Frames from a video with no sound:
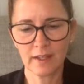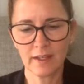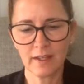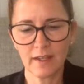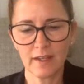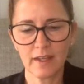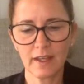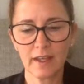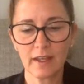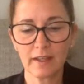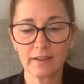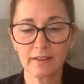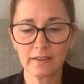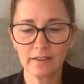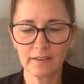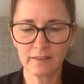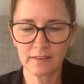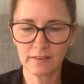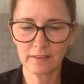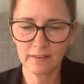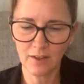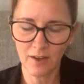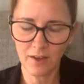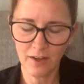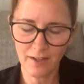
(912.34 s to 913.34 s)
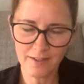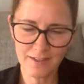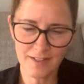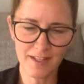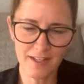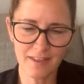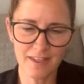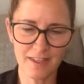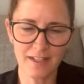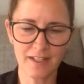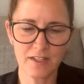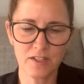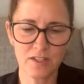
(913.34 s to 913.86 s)
he God
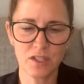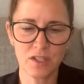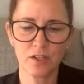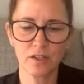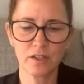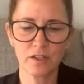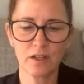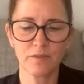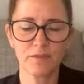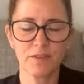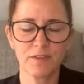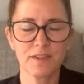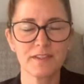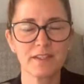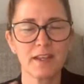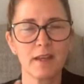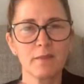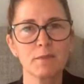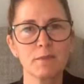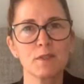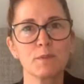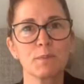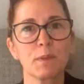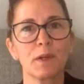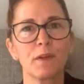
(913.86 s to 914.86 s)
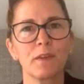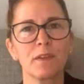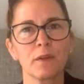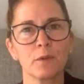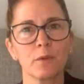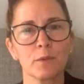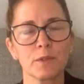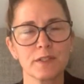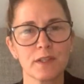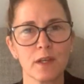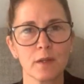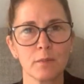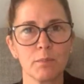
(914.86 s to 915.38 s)
said that he took of the same spirit
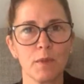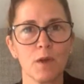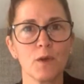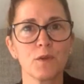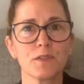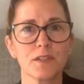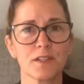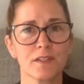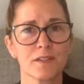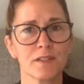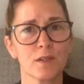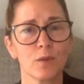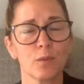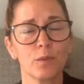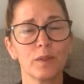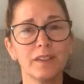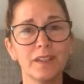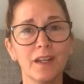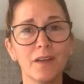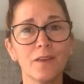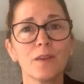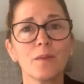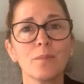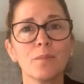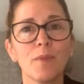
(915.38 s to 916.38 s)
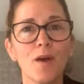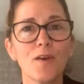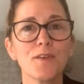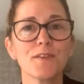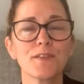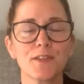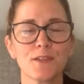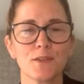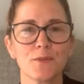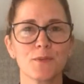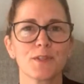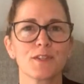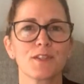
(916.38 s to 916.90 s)
that was on Moses. So we know that
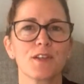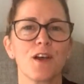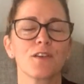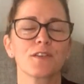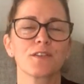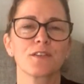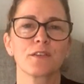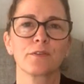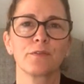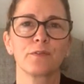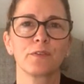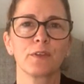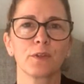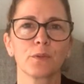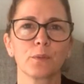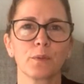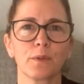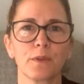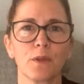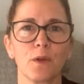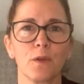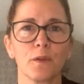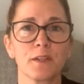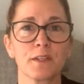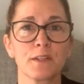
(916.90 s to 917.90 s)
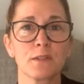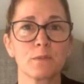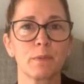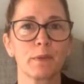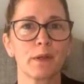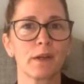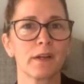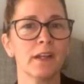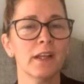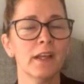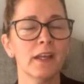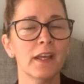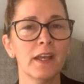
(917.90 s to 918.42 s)
Moses was also filled with the Holy
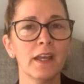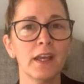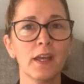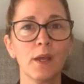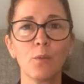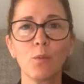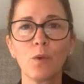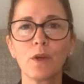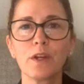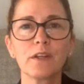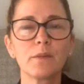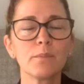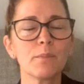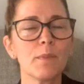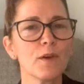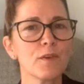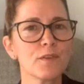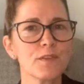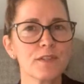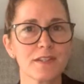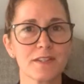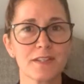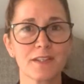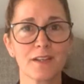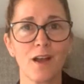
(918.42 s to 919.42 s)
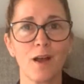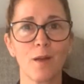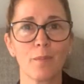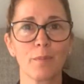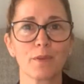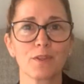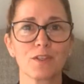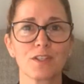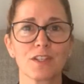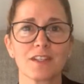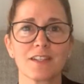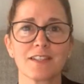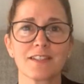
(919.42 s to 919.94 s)
Spirit. And what did Moses
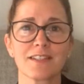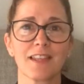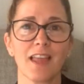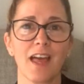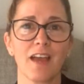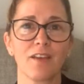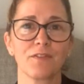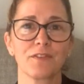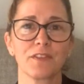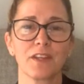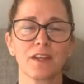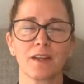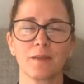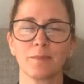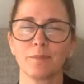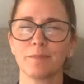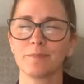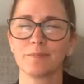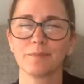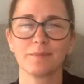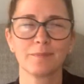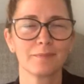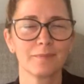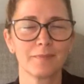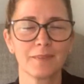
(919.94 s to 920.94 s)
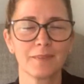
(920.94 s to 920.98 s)
accomplish in his lifetime?